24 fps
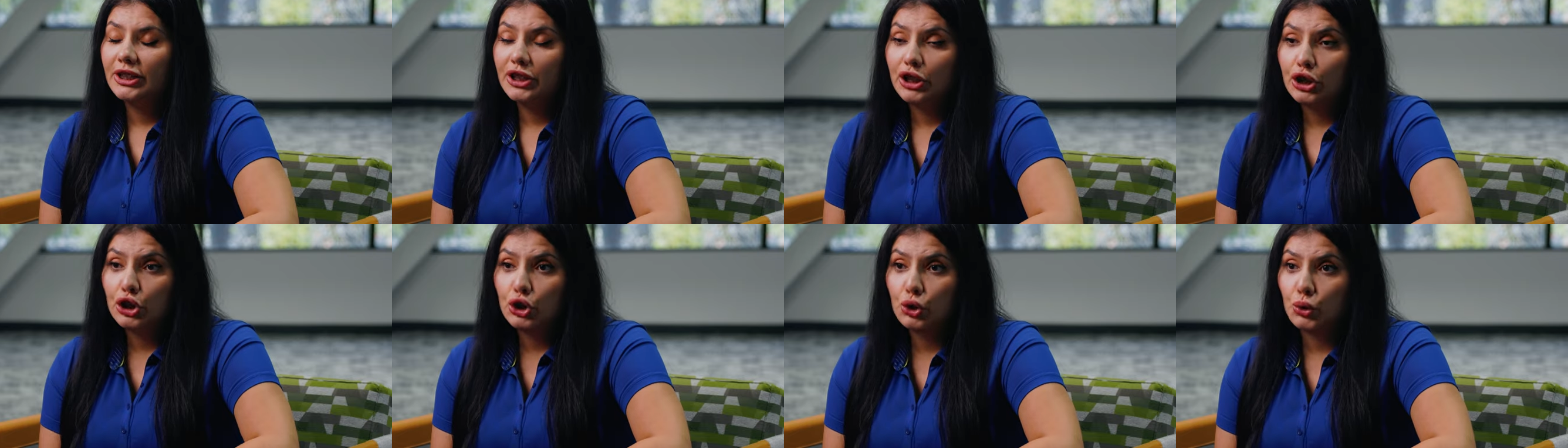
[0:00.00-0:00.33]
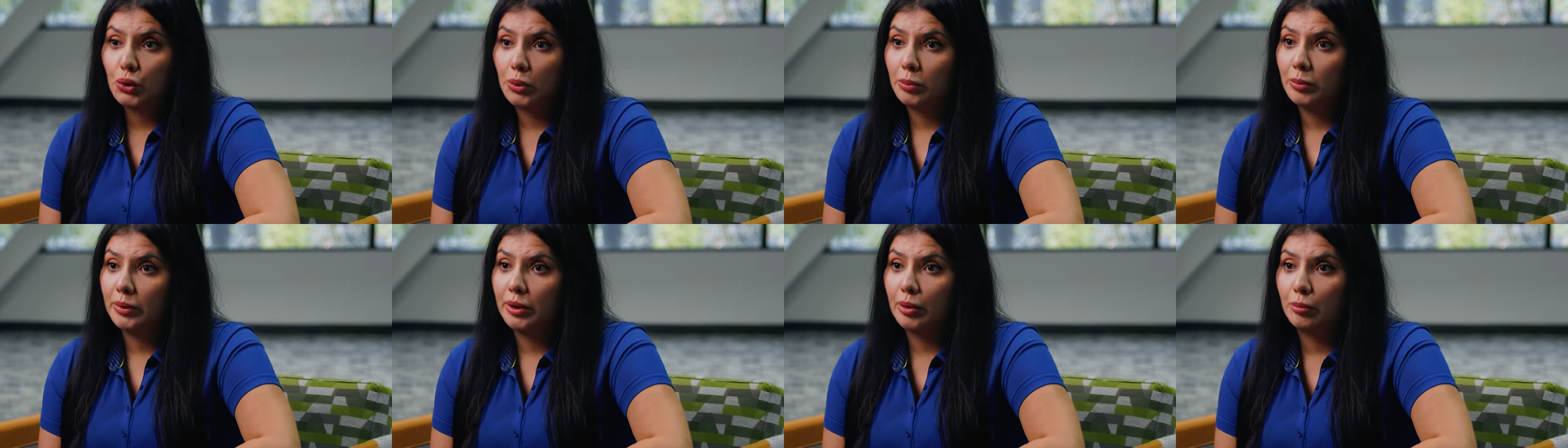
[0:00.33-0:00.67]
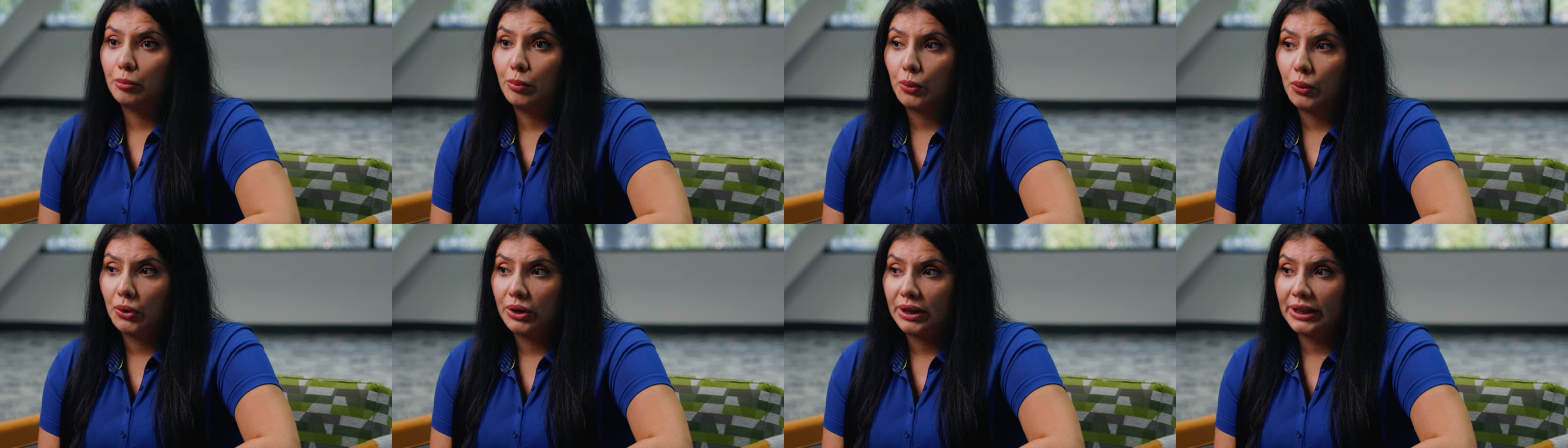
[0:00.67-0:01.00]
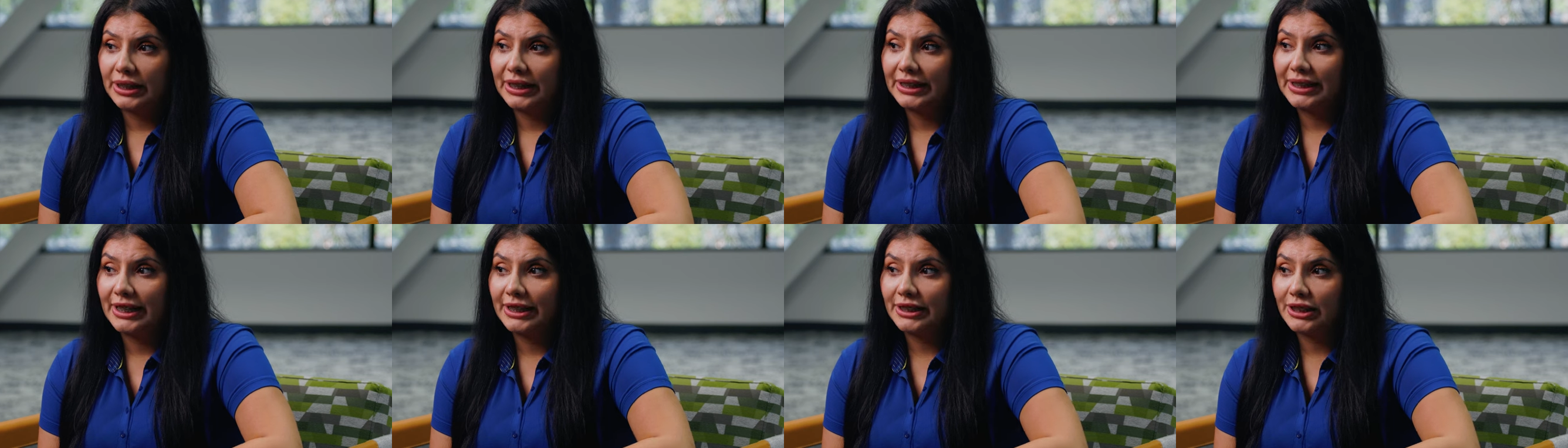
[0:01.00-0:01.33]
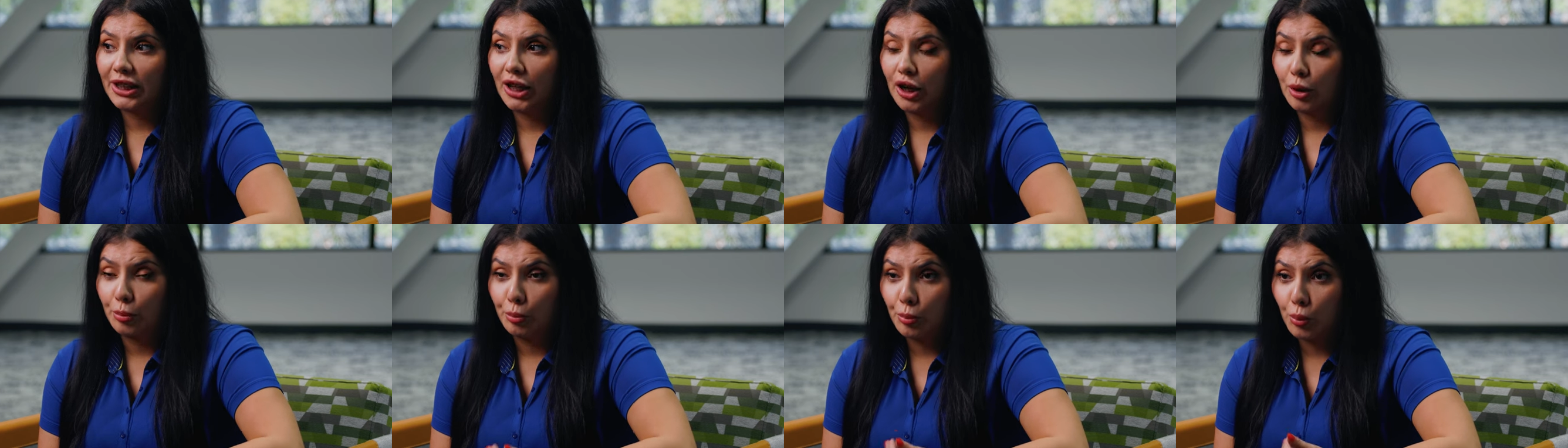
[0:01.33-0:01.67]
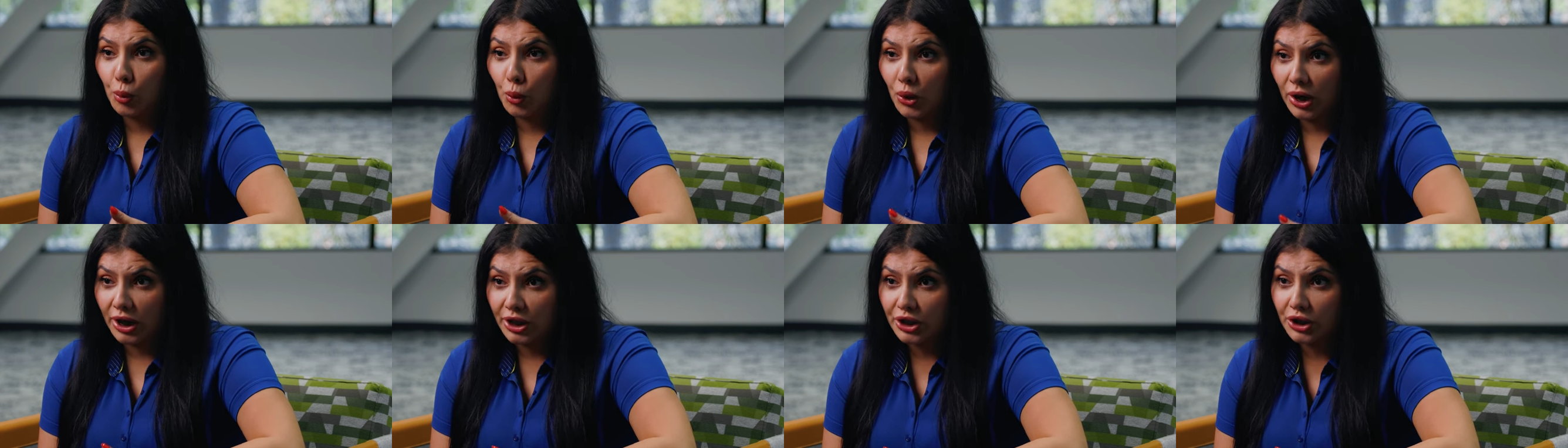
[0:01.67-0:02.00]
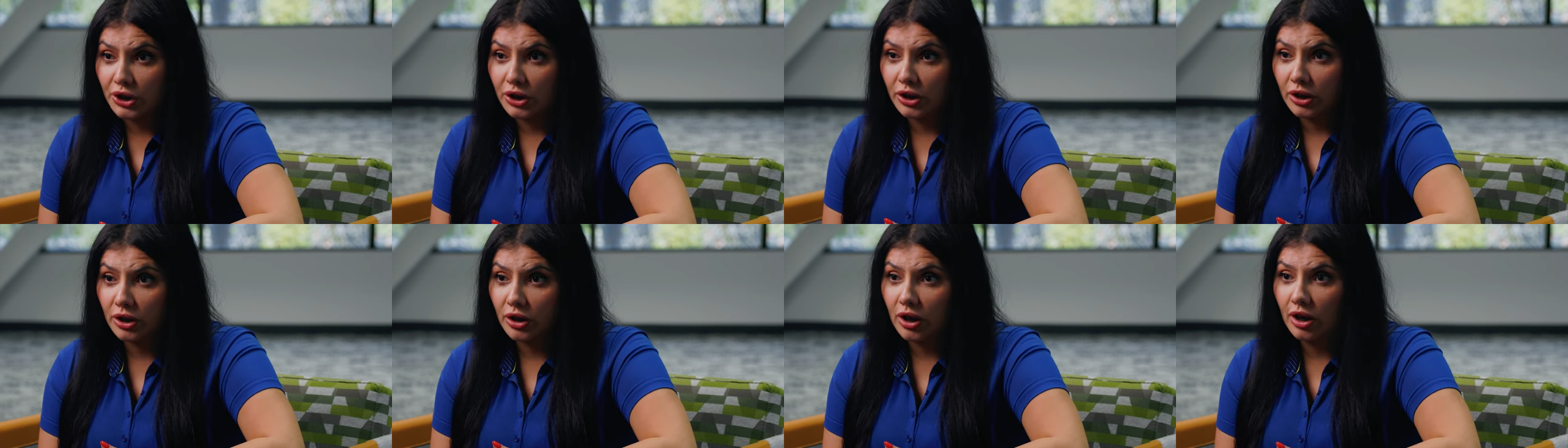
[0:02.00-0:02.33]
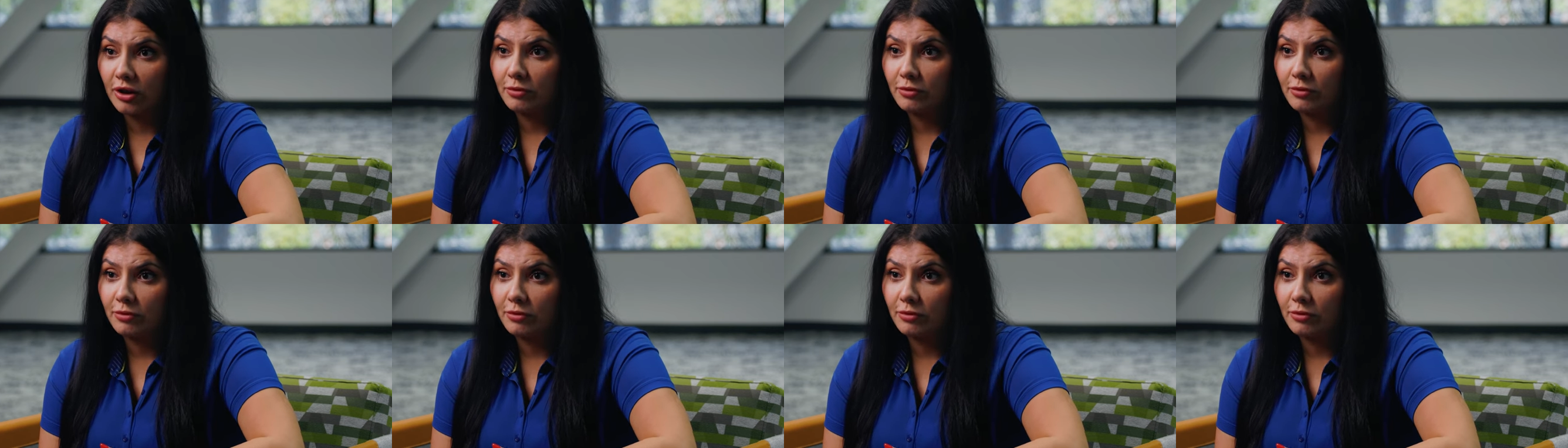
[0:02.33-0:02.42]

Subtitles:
It's extremely important. It takes a lot of pressure